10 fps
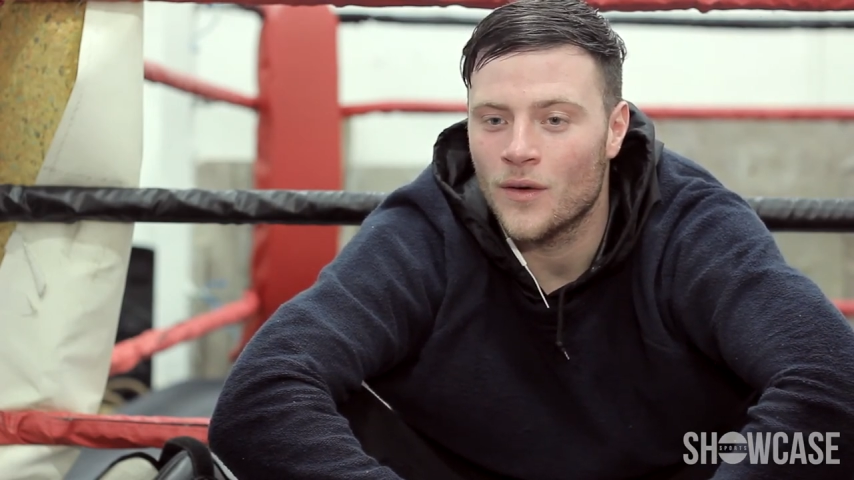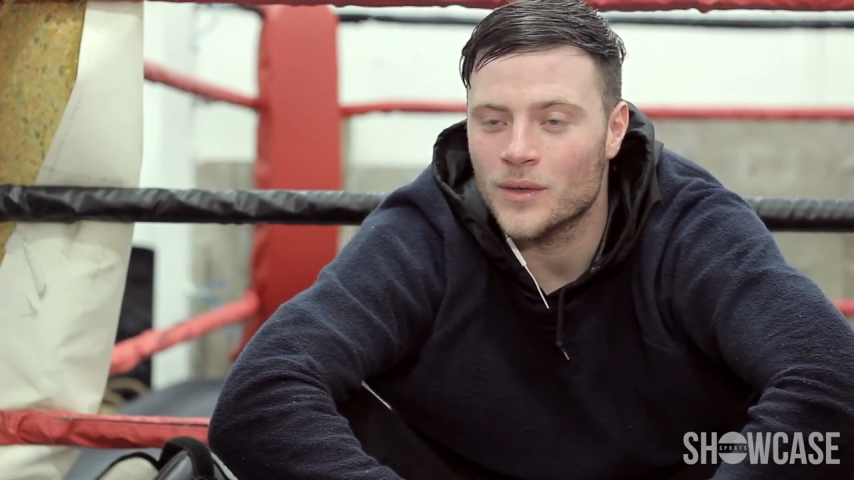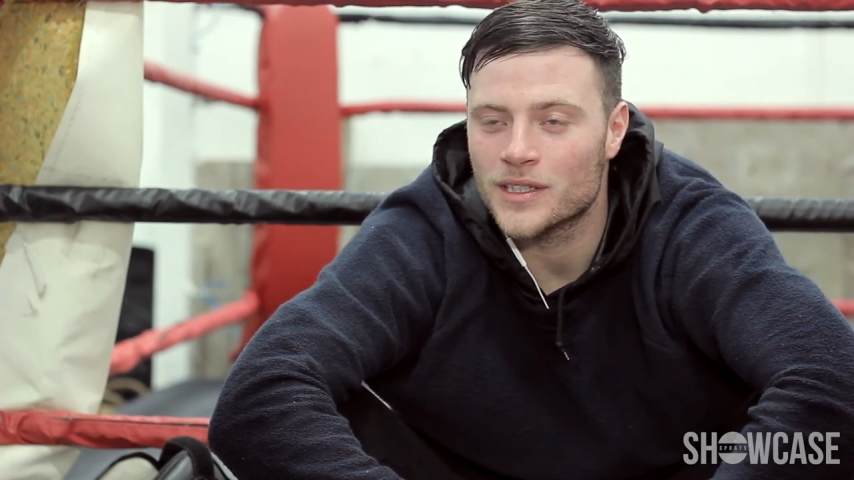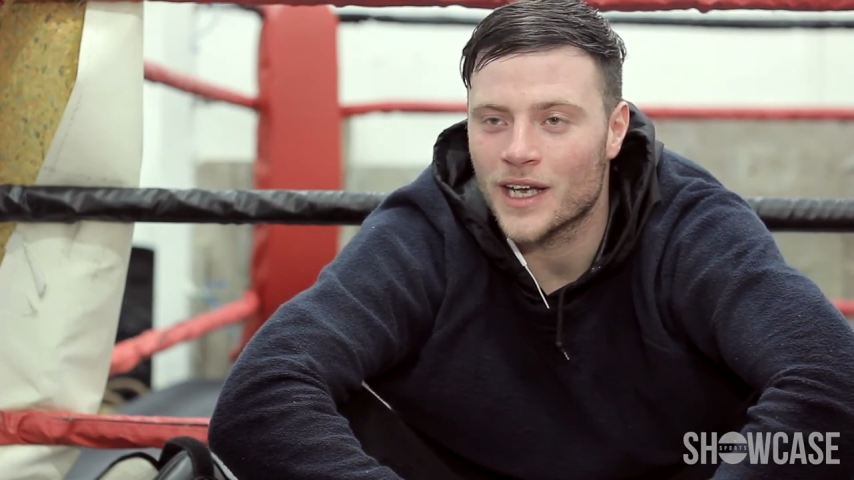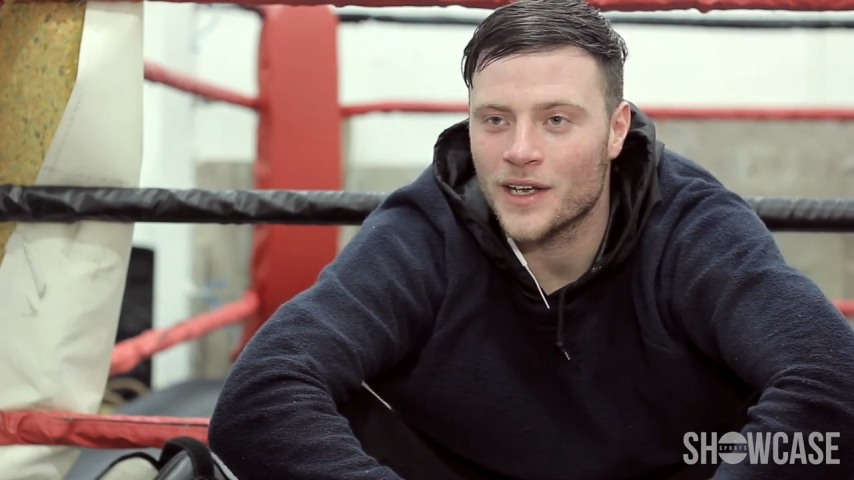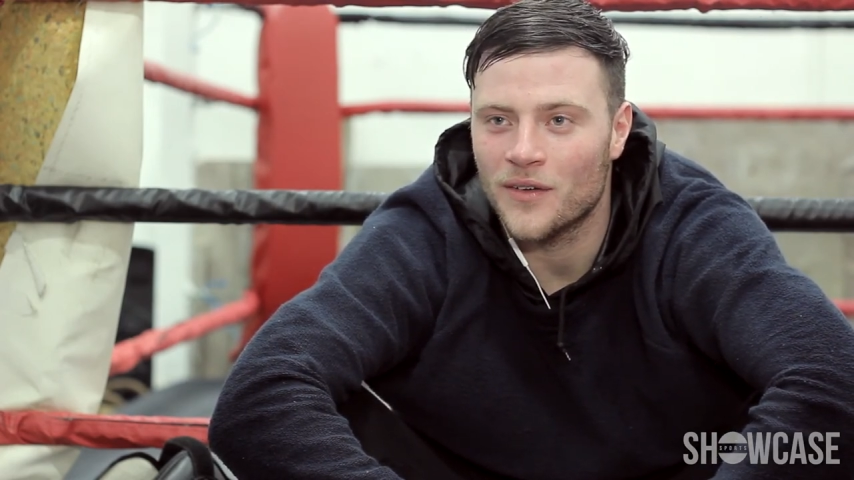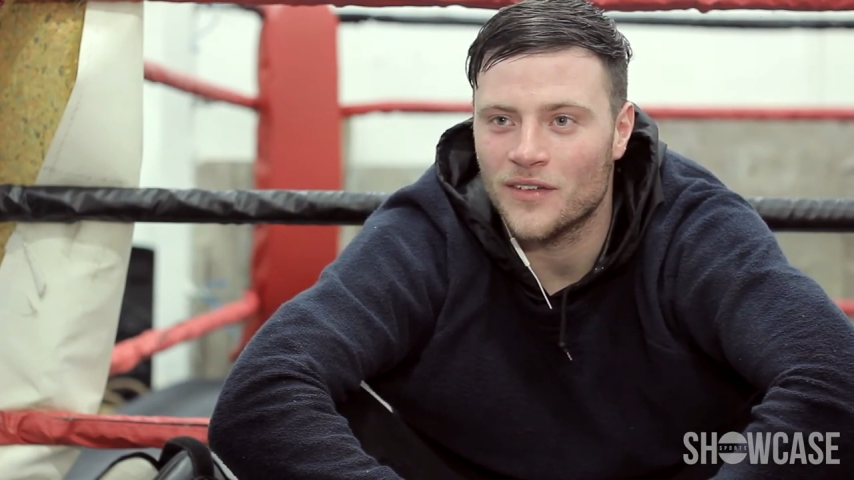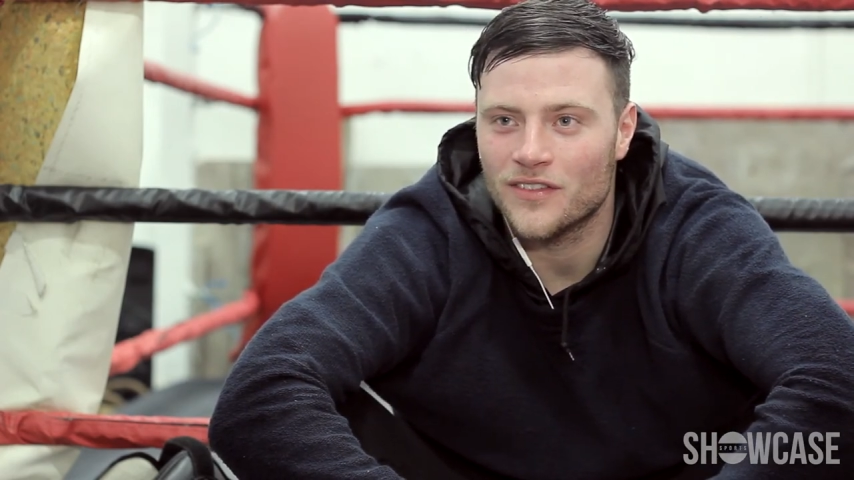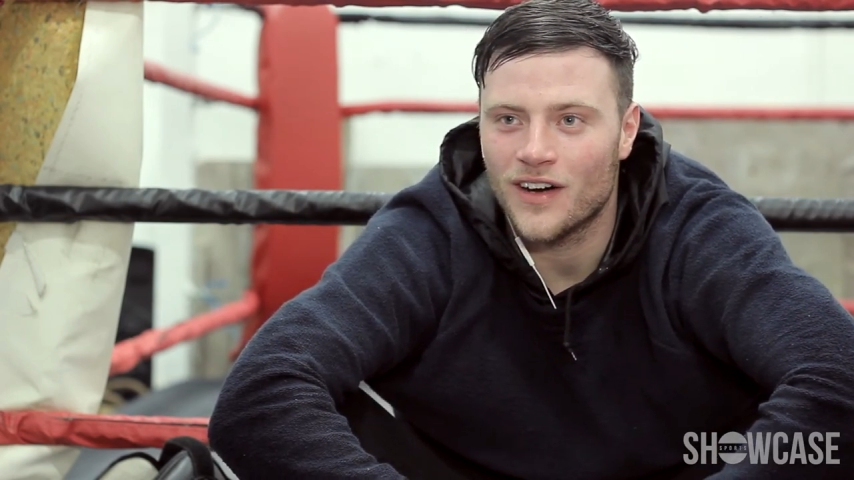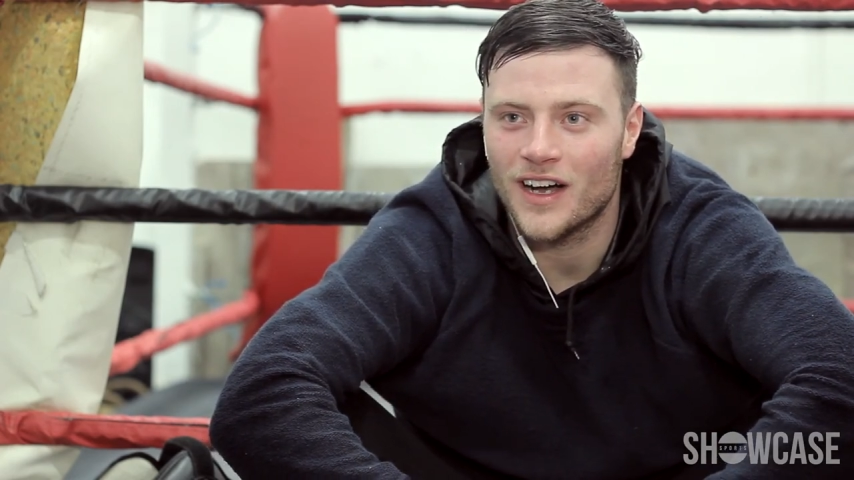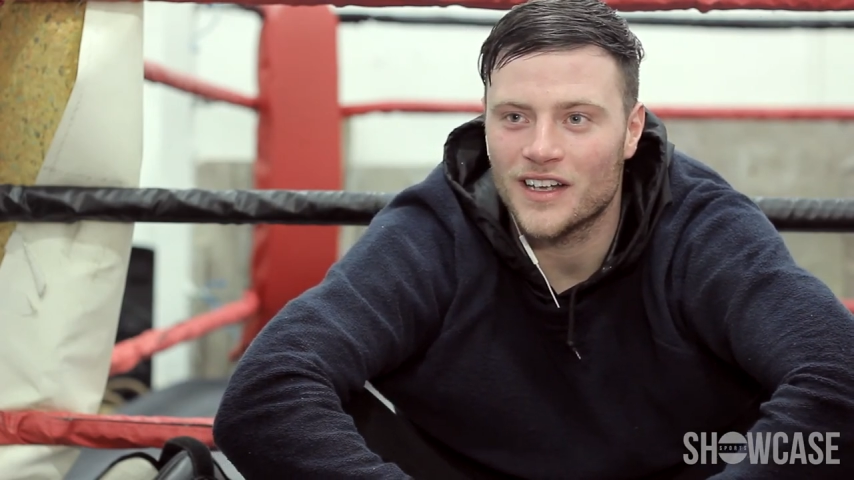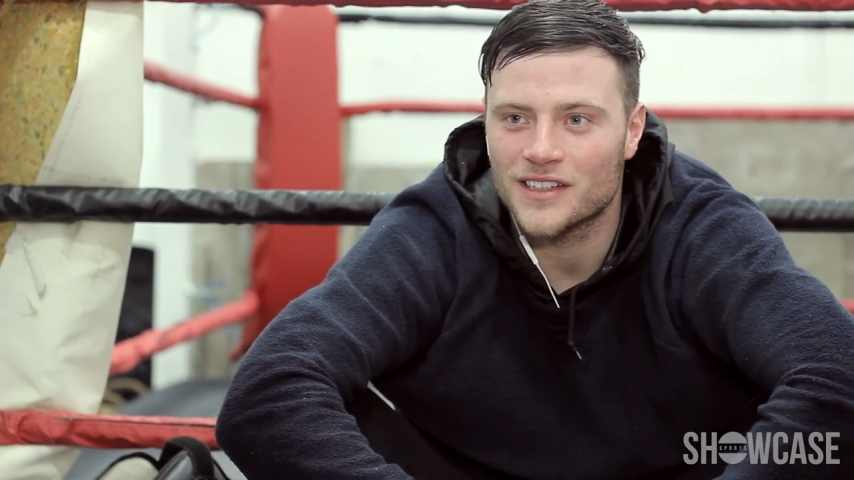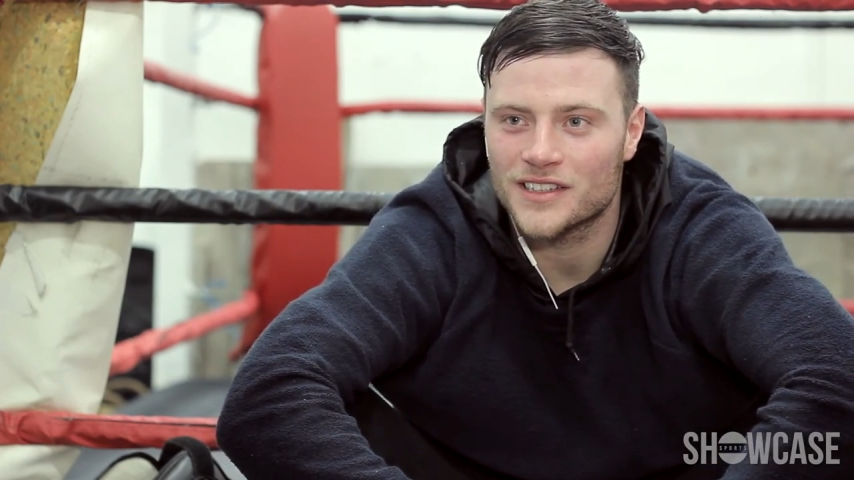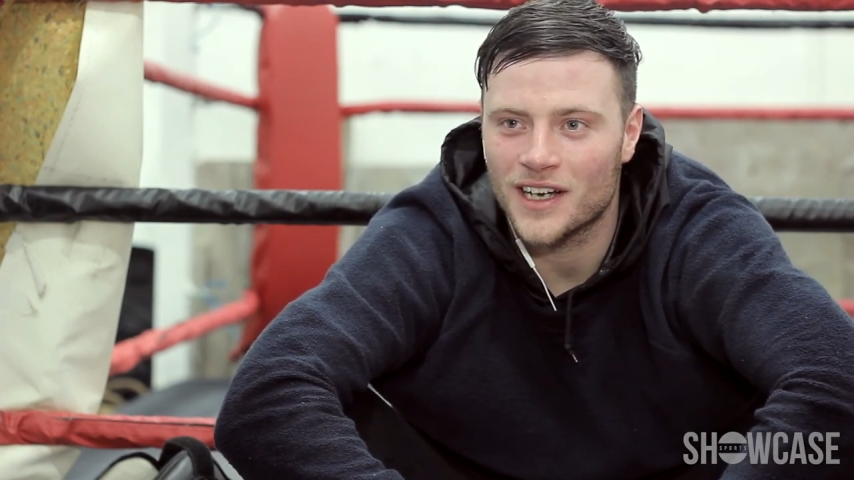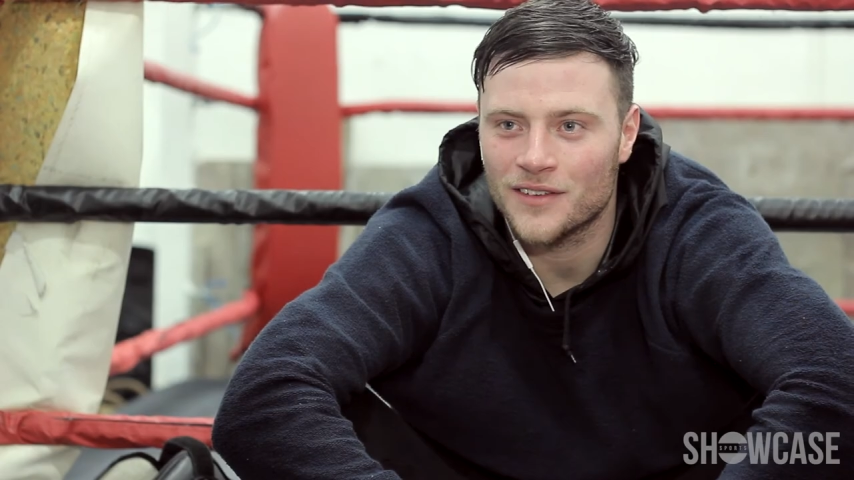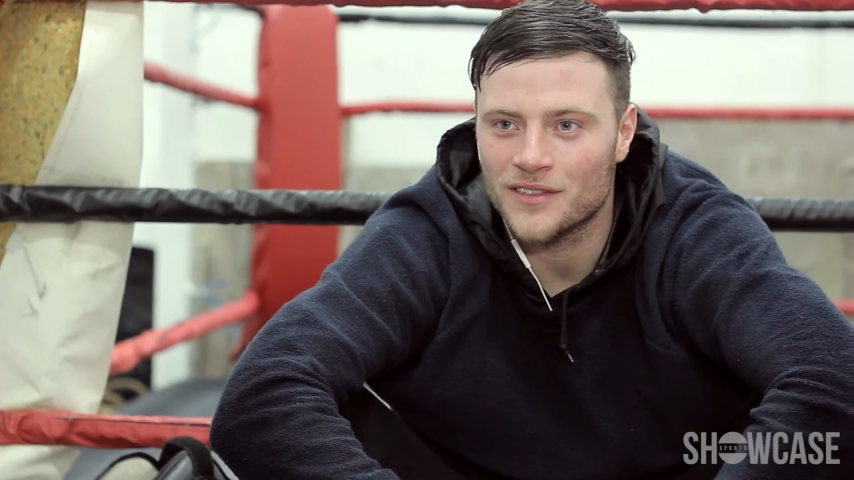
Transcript: we'll take it one fight at a time